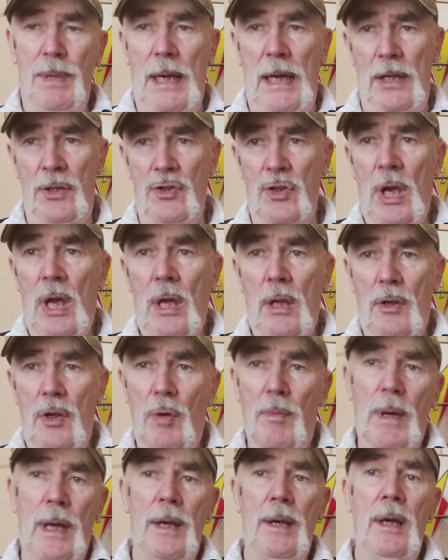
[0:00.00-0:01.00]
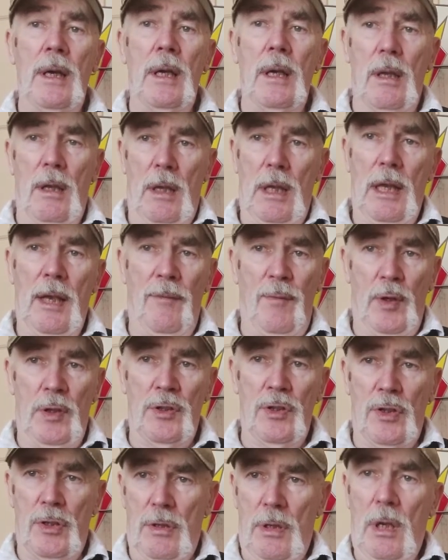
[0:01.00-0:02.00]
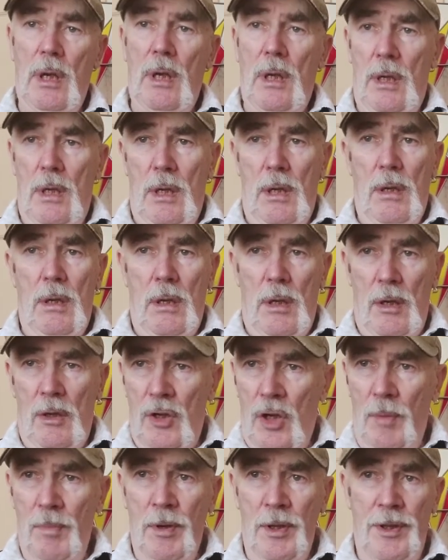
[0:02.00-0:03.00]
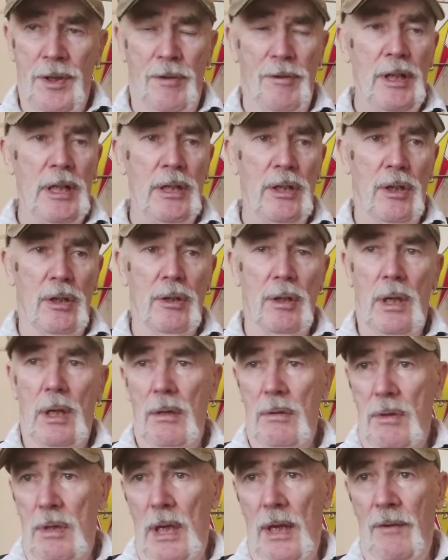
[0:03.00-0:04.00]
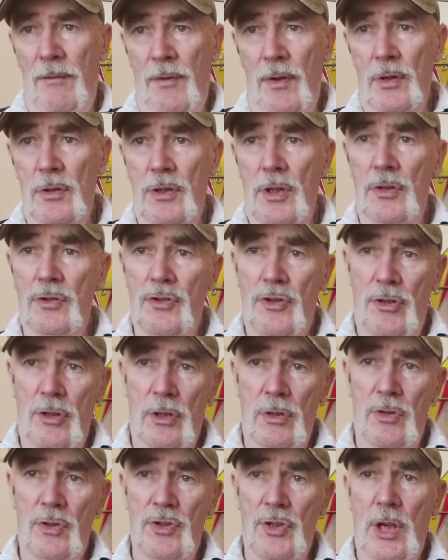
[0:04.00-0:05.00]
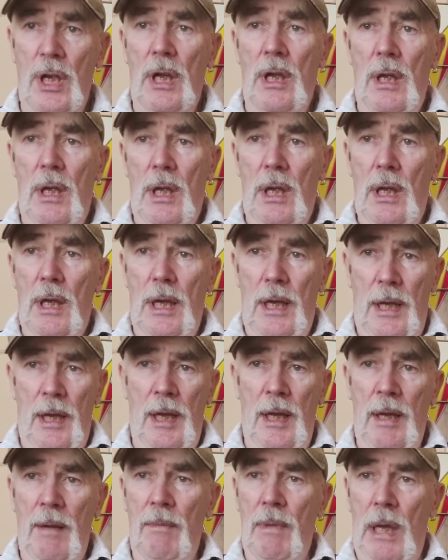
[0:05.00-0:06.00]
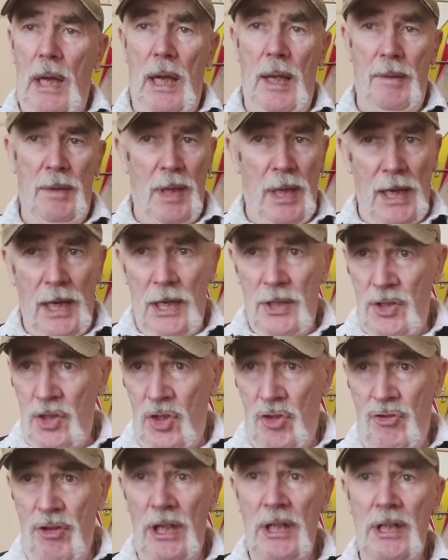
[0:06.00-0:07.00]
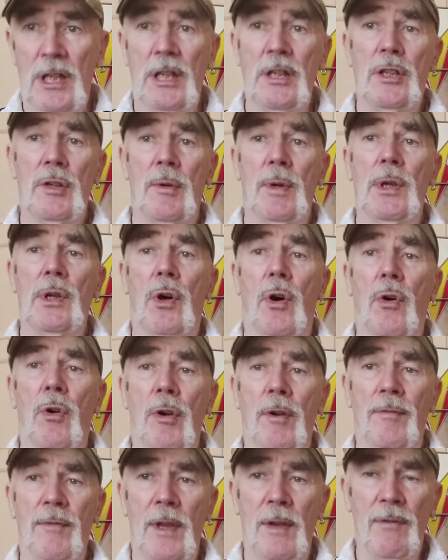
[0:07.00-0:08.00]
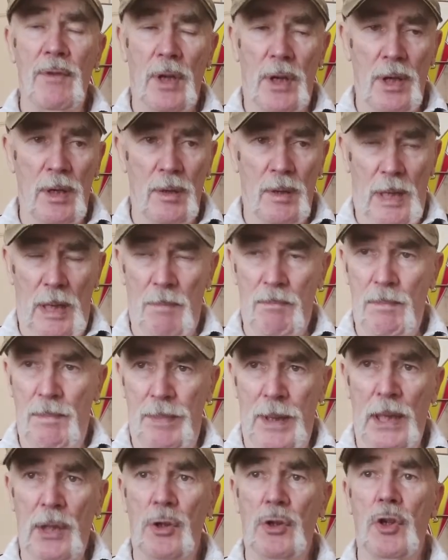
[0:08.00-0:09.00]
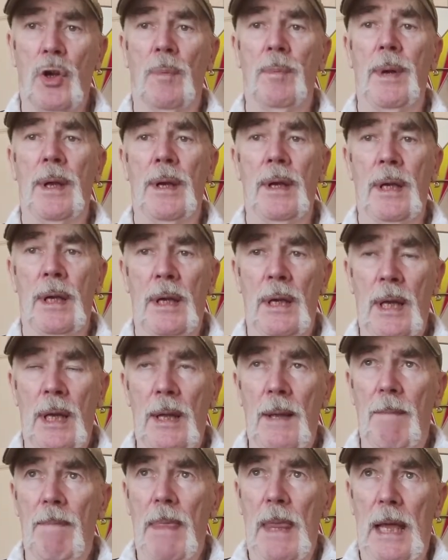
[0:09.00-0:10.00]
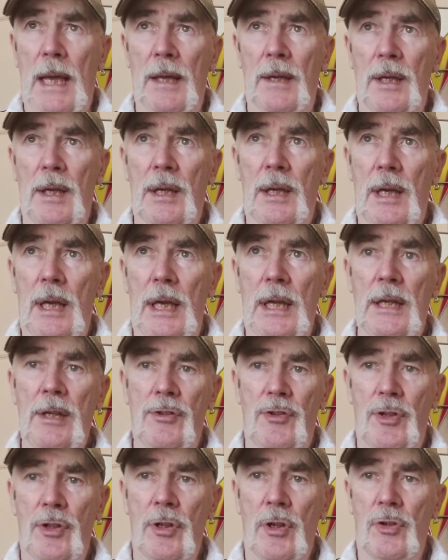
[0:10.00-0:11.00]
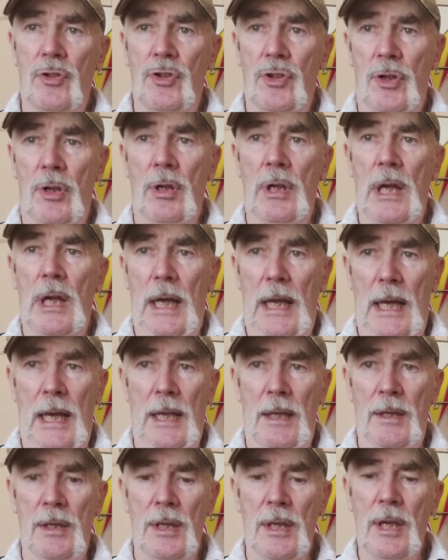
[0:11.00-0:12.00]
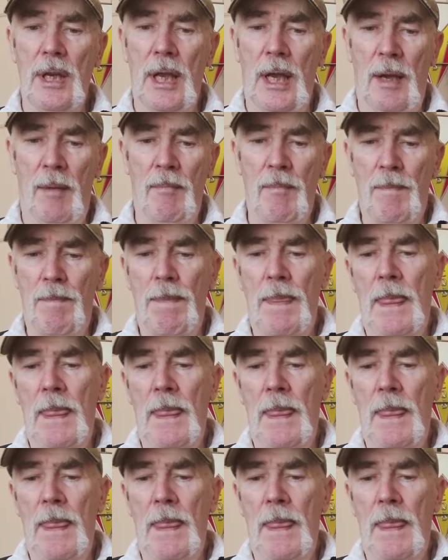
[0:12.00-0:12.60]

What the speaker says: pass, no matter if it's a couple of 4-ton trucks and the guys are straight into it, or if they've got a build up and an introduction and